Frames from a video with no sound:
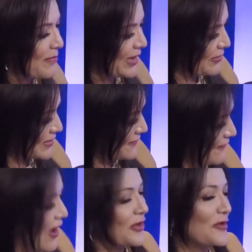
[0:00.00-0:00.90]
But it was
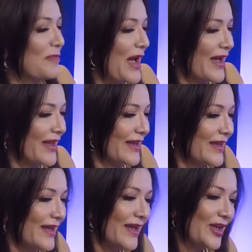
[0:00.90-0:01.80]
followed by,
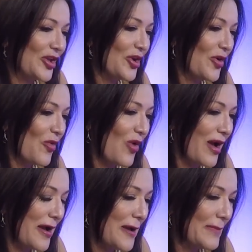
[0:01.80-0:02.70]

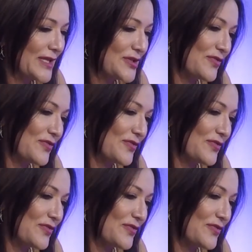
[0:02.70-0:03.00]
in